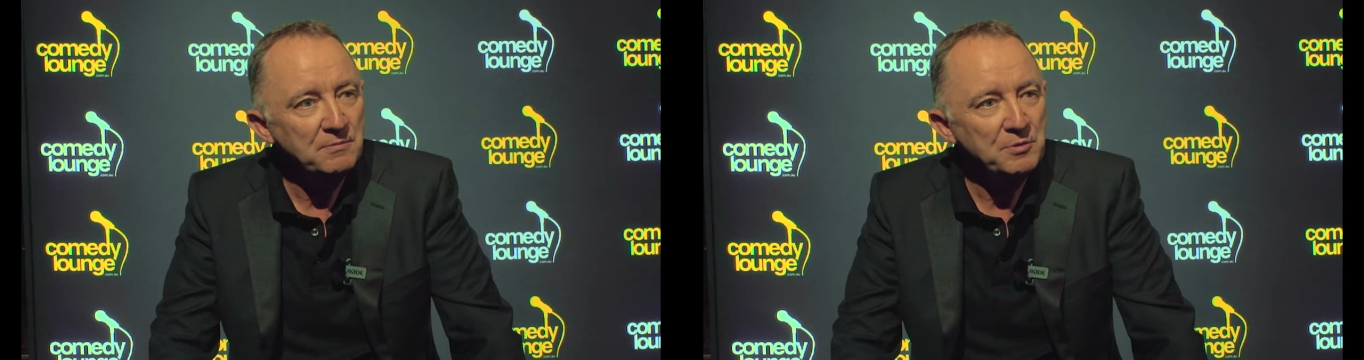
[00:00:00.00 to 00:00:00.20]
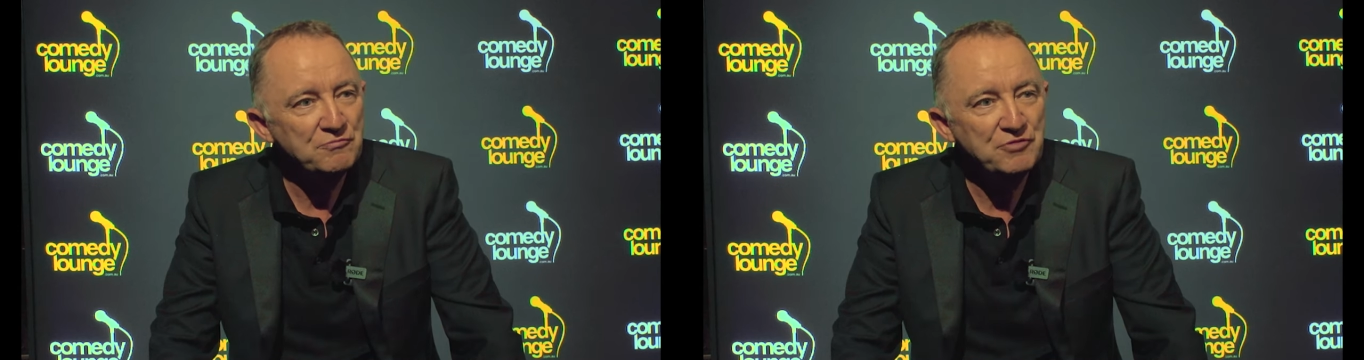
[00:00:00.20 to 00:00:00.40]

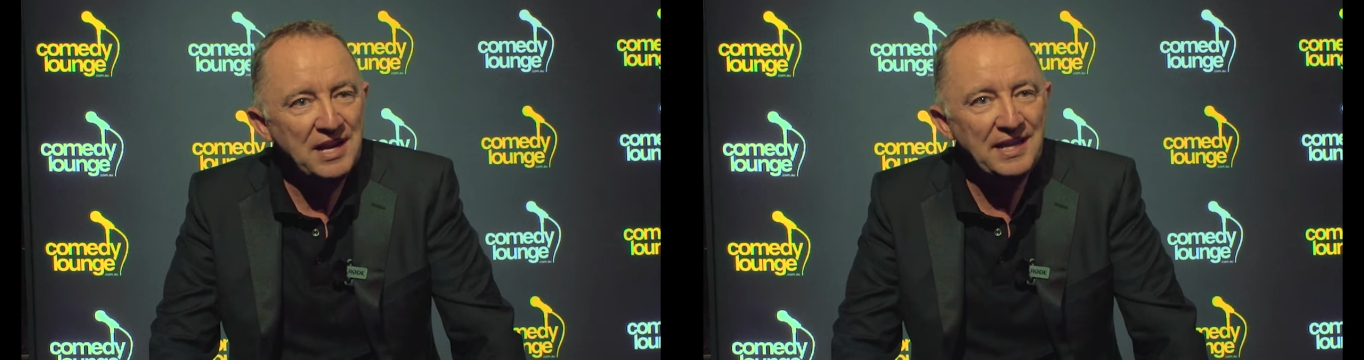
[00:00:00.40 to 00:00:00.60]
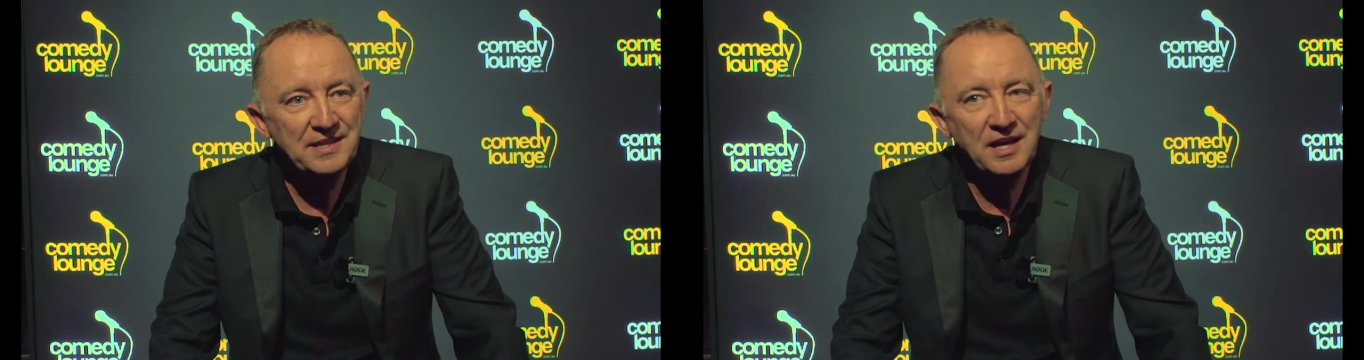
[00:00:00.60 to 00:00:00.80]
But
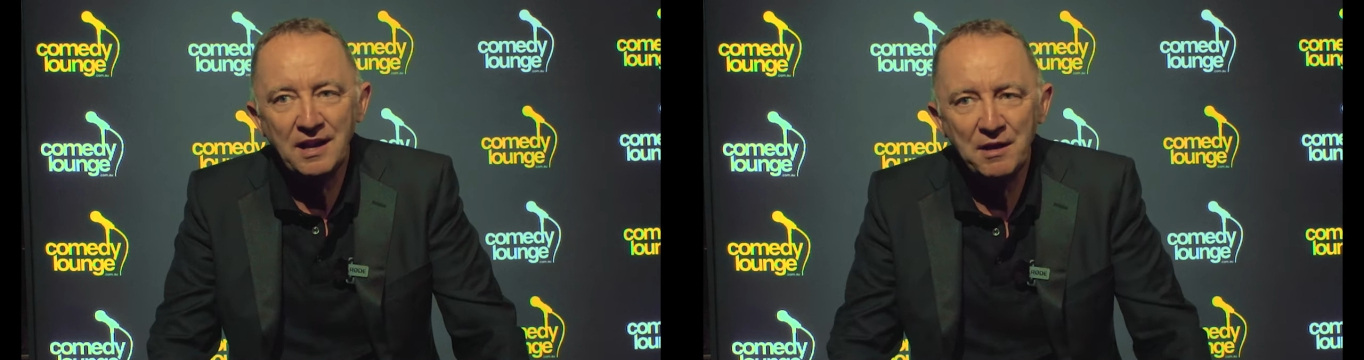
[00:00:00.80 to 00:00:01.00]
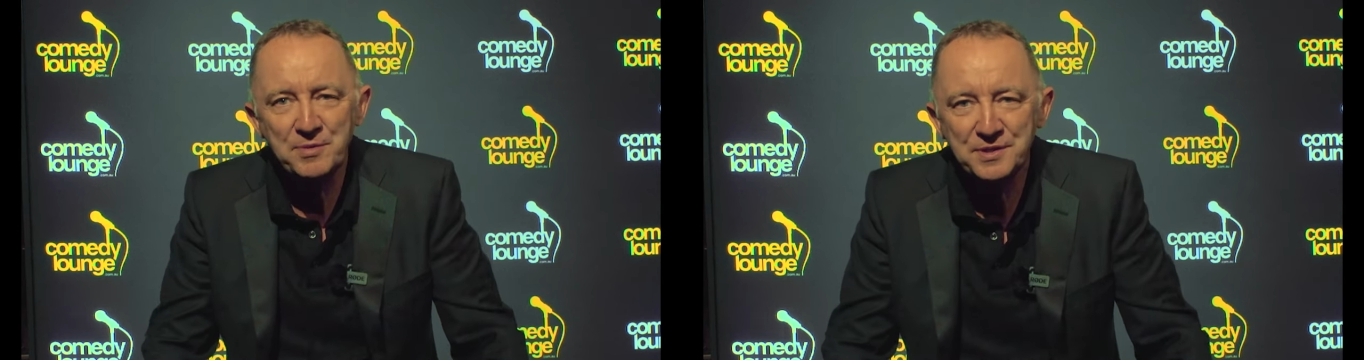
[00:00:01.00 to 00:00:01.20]
really, the
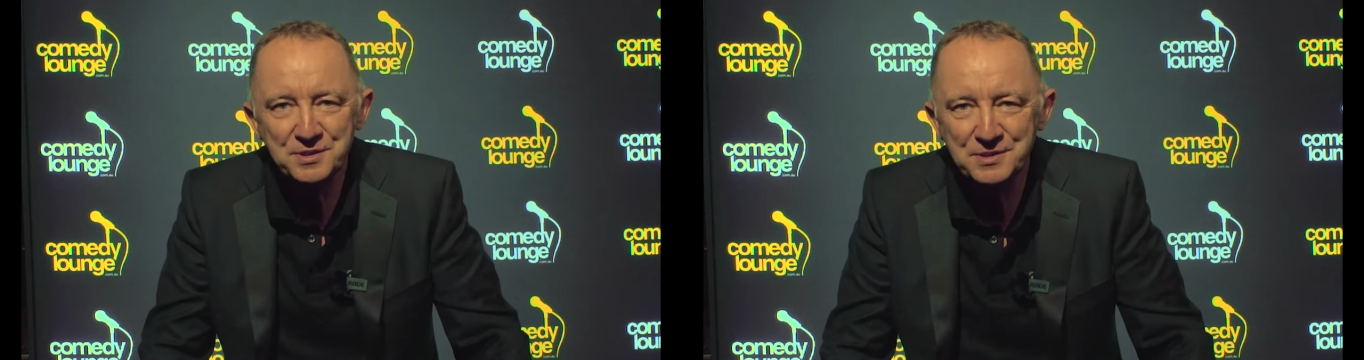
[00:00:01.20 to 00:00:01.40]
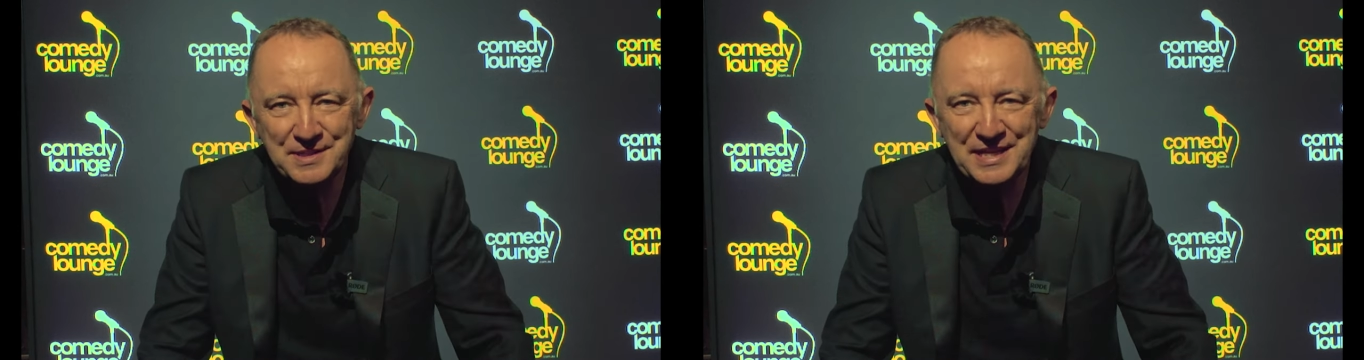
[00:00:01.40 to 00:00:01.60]
club
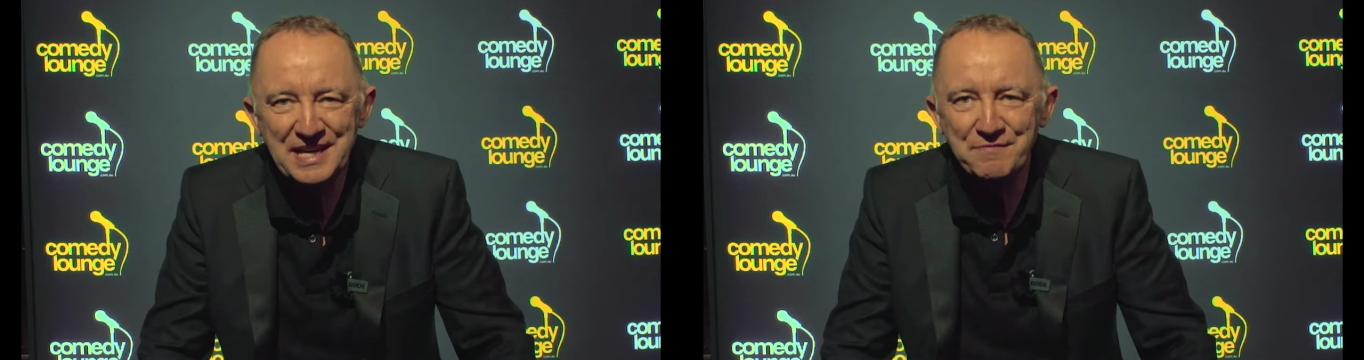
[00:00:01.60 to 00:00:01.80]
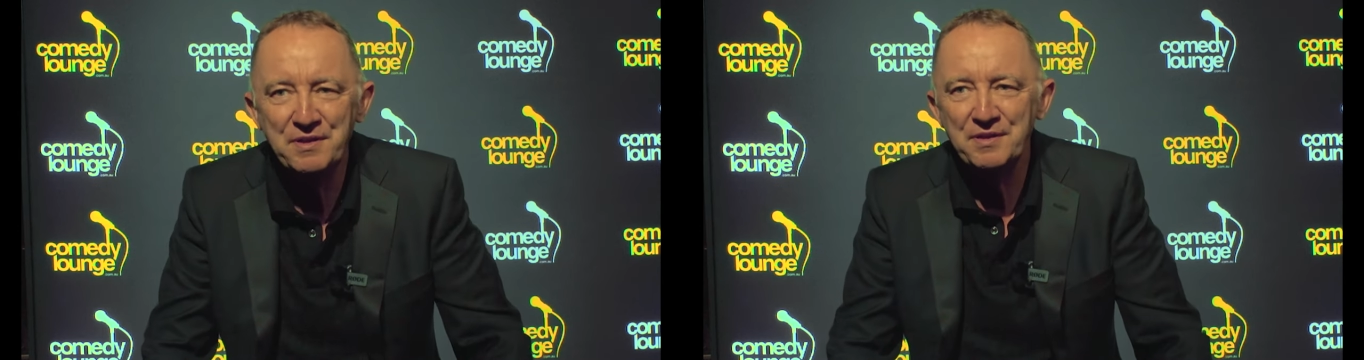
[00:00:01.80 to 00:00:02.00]
is
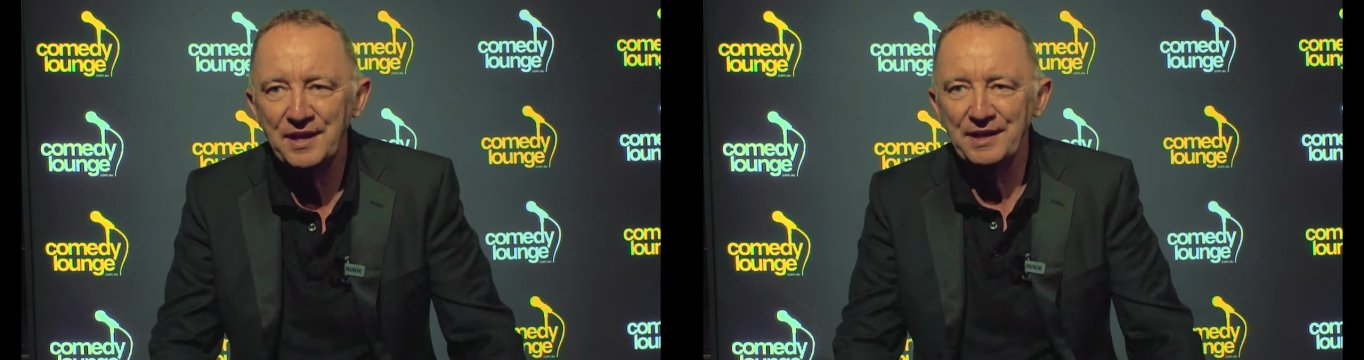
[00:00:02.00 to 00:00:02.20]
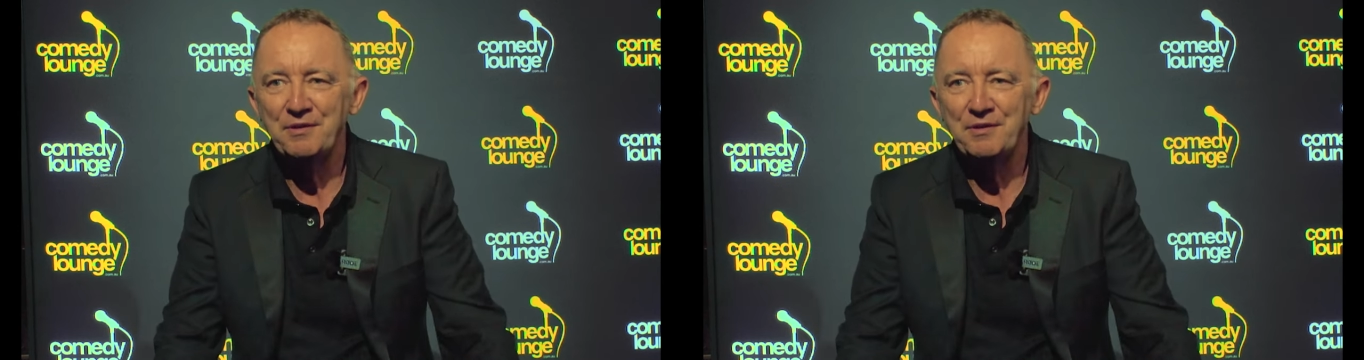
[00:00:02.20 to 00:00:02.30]
everything.